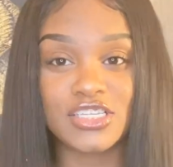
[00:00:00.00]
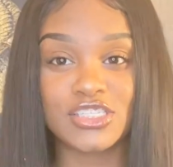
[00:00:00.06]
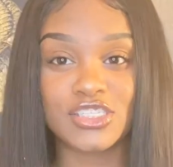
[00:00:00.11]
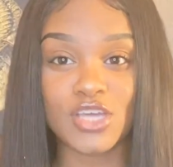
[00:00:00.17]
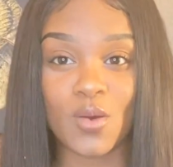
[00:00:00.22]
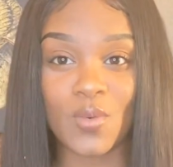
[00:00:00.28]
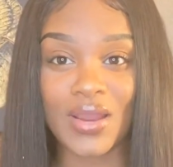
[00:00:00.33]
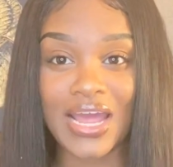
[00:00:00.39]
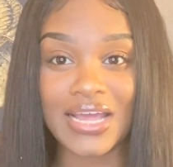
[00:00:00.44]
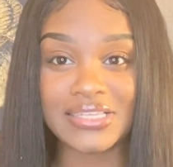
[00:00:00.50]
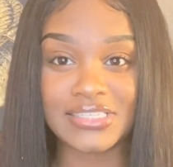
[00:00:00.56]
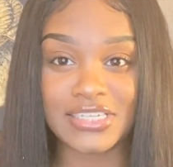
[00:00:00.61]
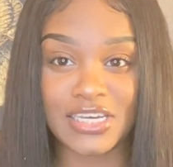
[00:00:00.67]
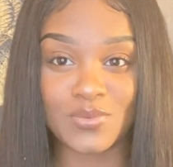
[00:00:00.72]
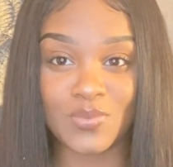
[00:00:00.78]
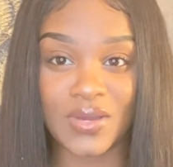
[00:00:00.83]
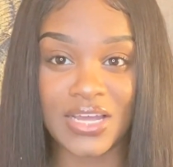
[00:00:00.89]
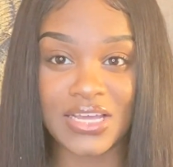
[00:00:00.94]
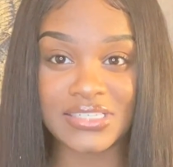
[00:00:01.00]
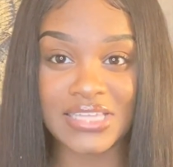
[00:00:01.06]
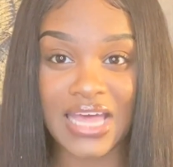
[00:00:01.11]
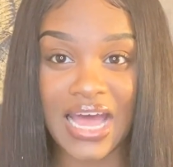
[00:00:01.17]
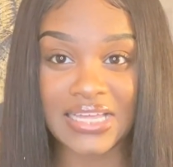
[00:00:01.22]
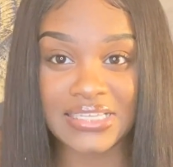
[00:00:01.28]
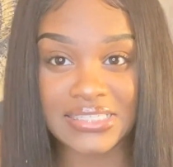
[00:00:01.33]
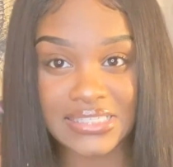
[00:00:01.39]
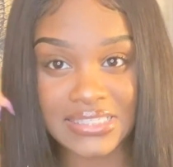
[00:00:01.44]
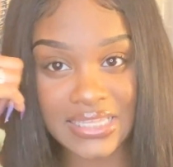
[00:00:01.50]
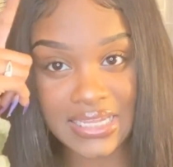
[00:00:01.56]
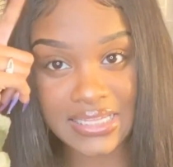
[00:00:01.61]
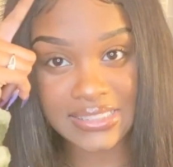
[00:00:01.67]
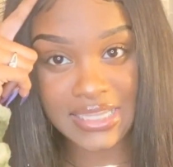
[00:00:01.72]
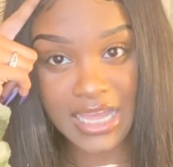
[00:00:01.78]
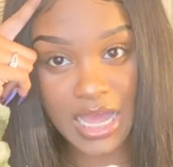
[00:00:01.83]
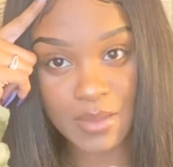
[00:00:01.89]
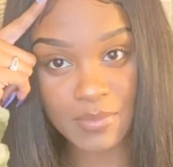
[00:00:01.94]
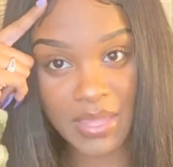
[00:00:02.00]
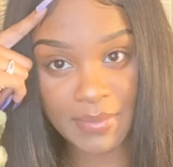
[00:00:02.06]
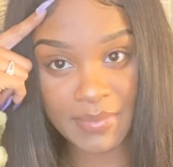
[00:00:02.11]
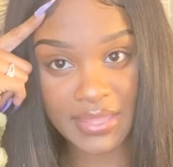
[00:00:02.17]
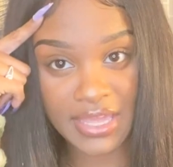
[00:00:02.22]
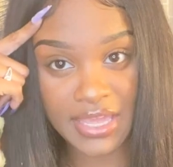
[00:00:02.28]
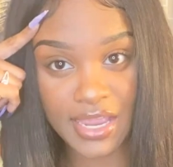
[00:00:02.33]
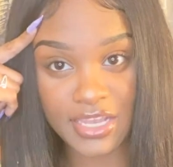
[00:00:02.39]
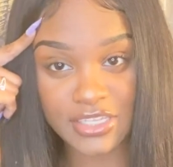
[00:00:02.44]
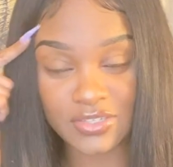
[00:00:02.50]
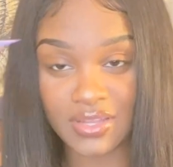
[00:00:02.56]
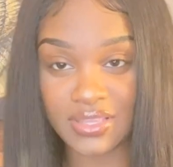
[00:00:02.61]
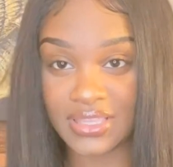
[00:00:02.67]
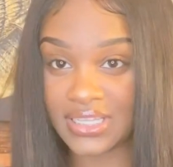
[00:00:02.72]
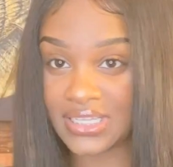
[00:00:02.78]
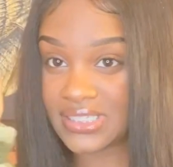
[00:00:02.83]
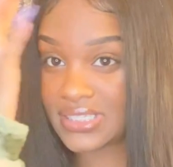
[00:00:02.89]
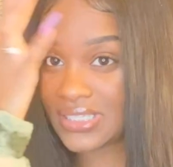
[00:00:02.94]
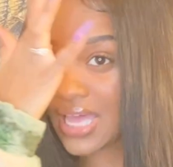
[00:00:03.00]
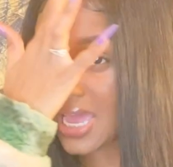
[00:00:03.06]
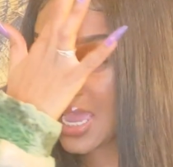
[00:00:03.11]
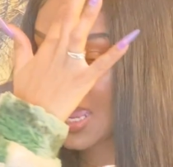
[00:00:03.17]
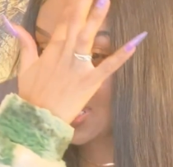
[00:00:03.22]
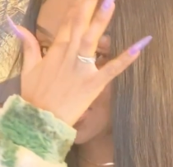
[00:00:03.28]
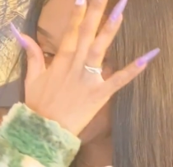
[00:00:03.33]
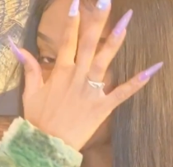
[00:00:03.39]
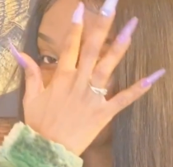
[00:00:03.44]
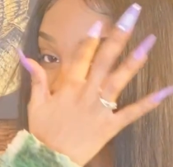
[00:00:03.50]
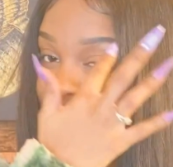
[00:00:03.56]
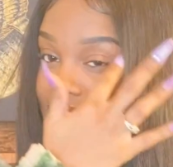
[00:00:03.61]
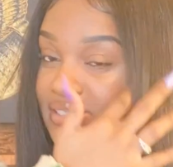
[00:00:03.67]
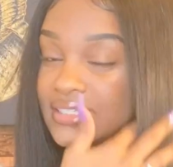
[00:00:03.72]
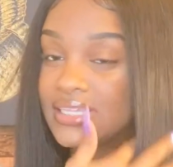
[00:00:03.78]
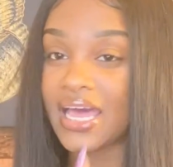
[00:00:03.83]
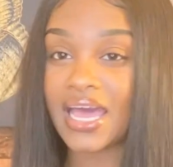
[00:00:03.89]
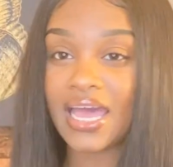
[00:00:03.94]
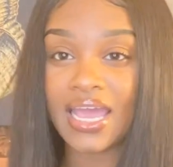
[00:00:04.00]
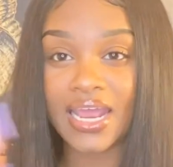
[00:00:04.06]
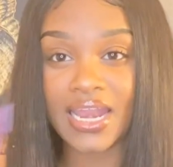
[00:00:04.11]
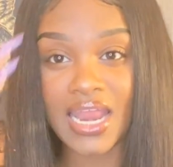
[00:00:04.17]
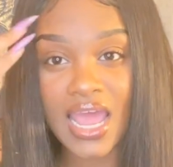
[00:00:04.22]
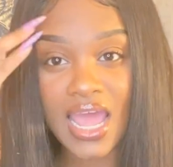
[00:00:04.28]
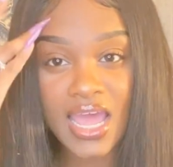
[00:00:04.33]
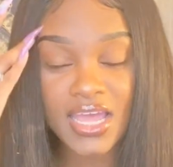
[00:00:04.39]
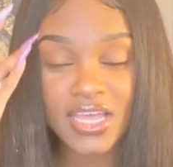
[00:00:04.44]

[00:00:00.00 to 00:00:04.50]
So what I did was I slicked down baby hairs on this side and this side